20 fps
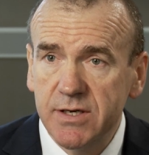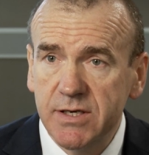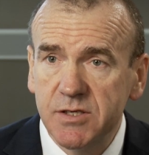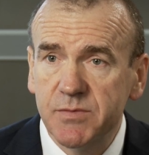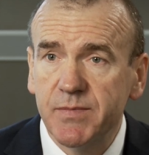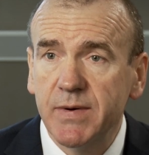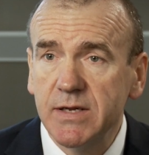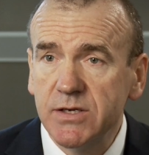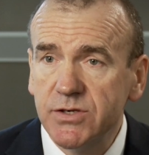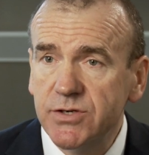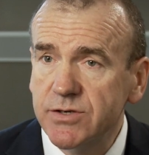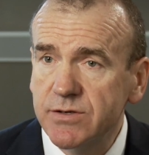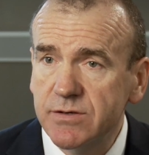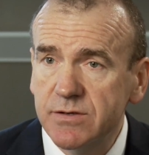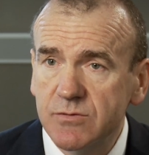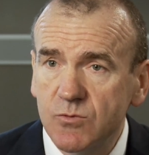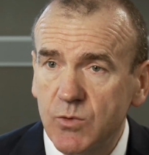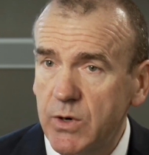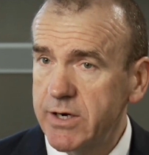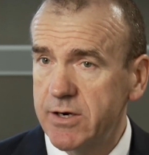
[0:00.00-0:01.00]

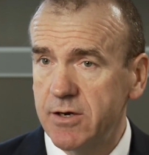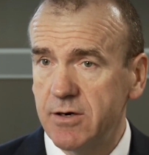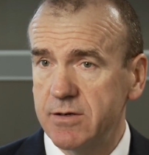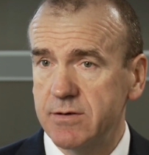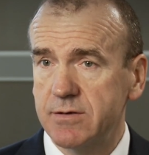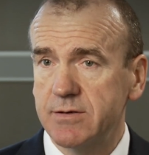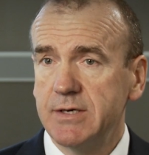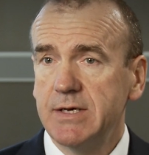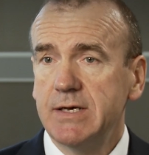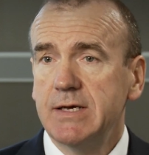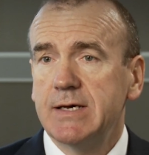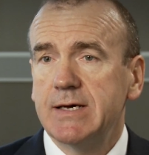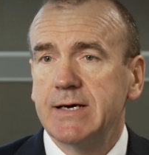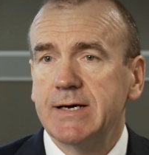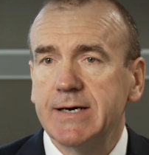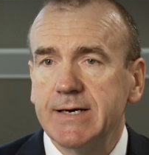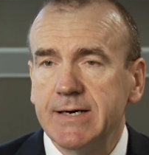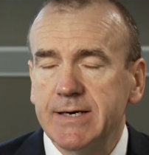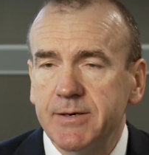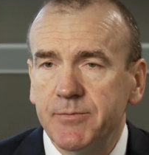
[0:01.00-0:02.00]
expansion. Why not?
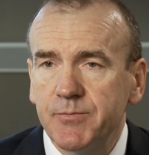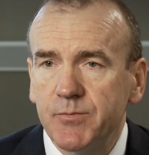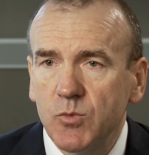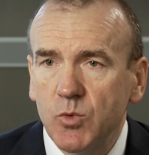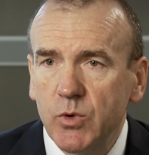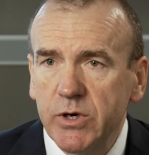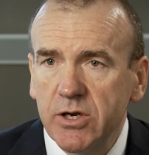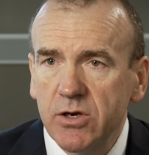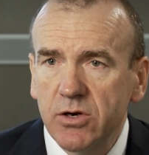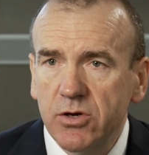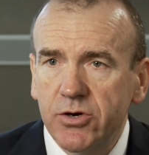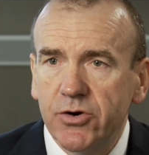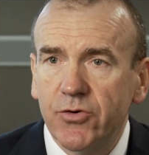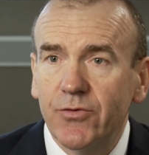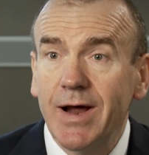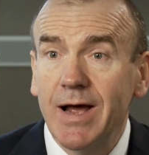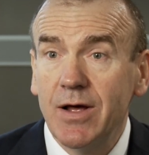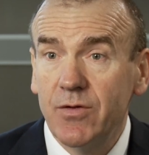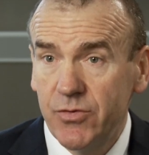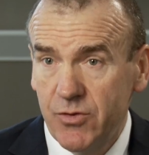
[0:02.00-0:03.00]
When you look
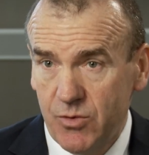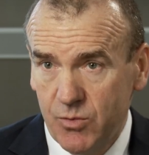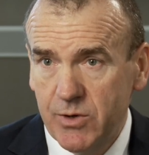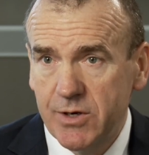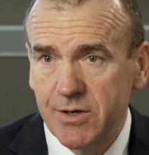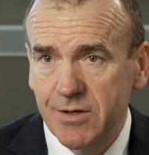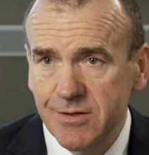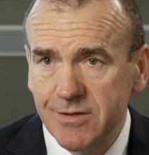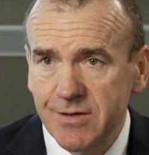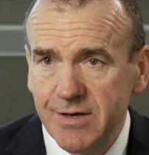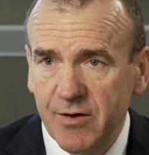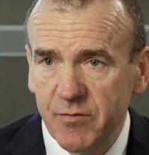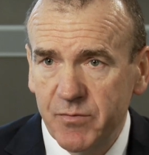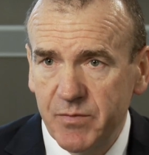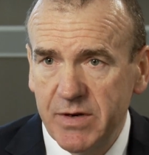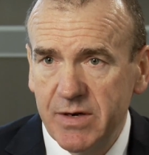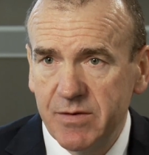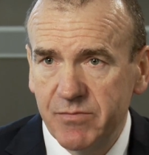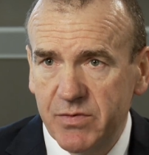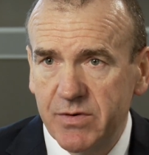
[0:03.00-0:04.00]
around the world, and I've
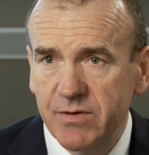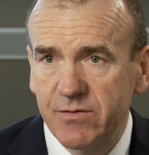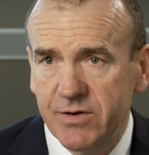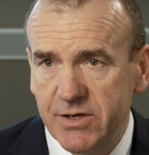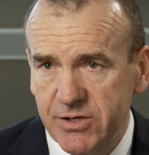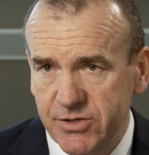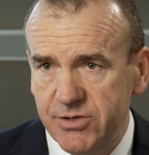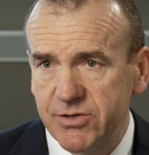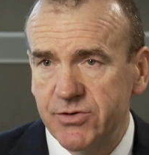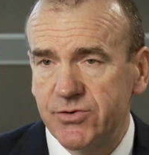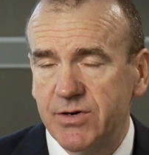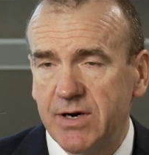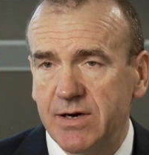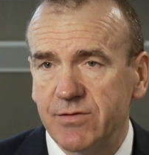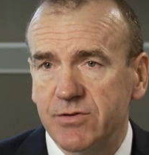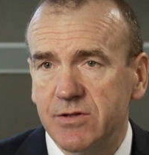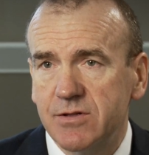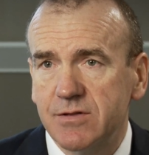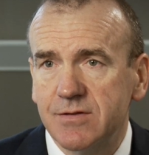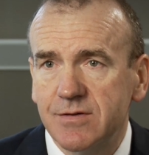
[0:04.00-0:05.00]
been privileged to
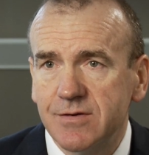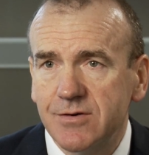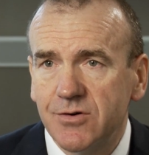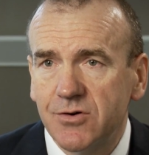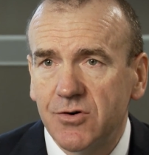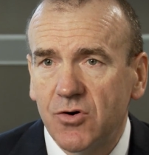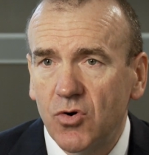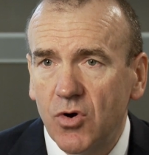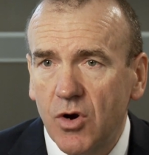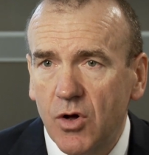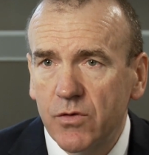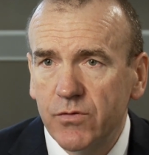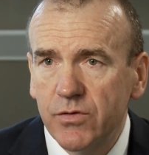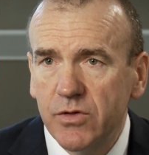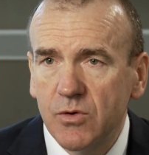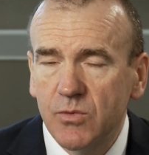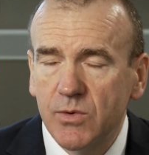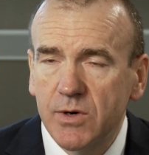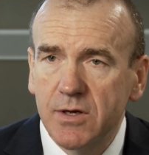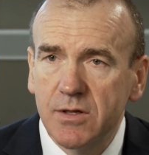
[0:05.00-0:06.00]
travel all over
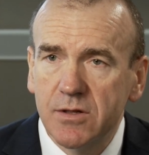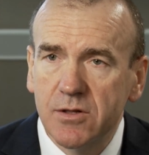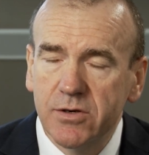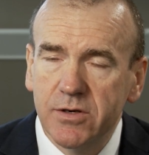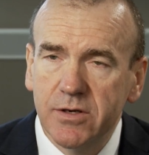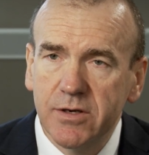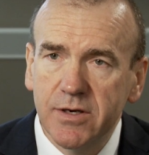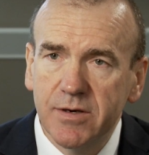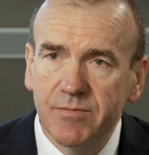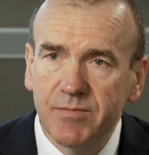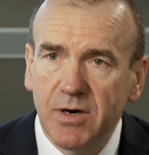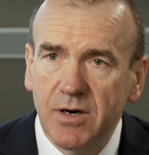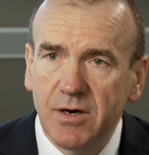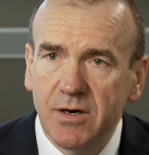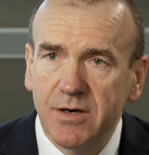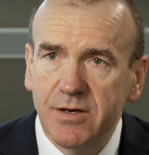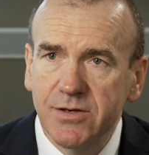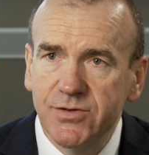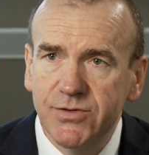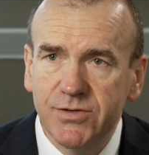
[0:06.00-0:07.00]
the world looking at
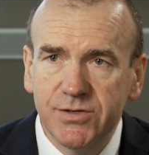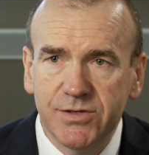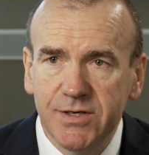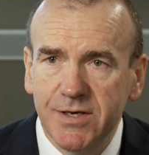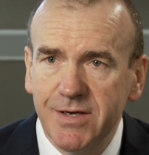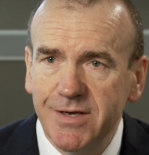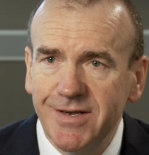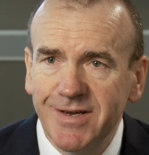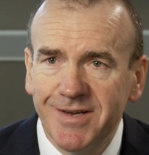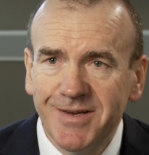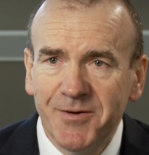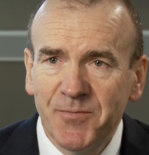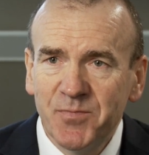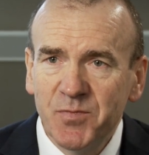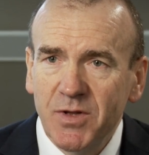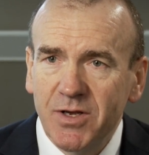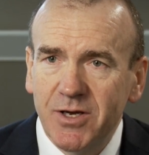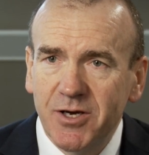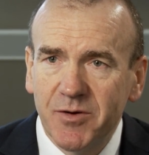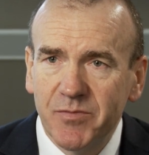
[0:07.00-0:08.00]
markets, you see
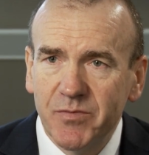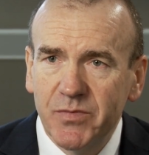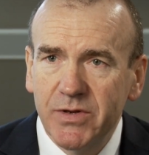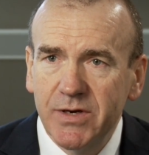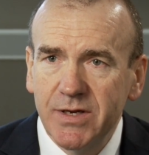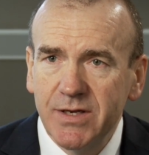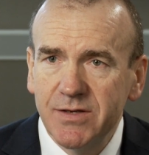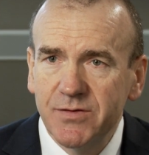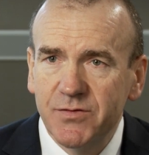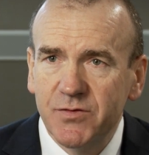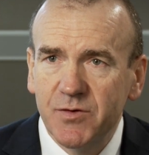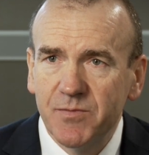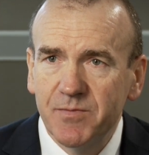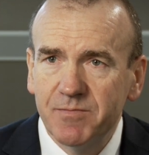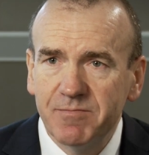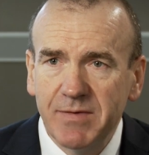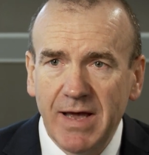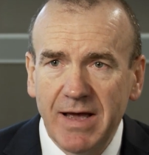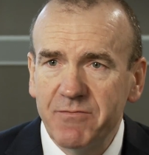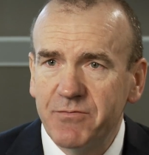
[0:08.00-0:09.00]
companies
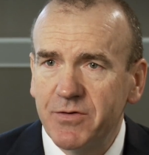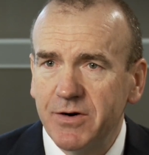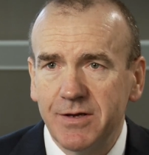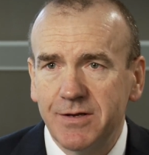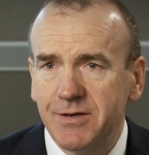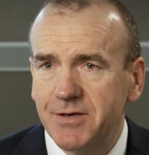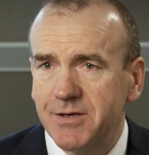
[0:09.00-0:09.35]
from every